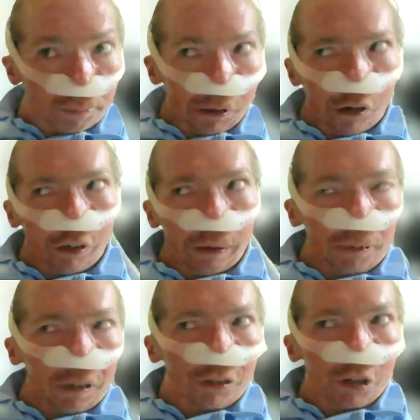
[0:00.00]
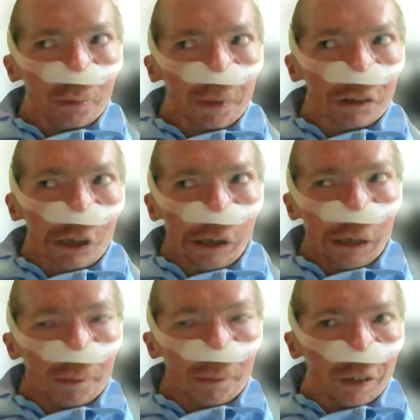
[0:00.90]
because I've been so many
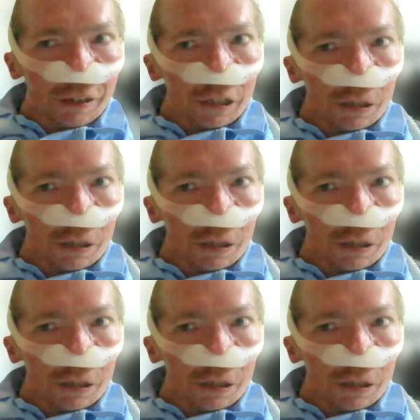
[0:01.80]
times,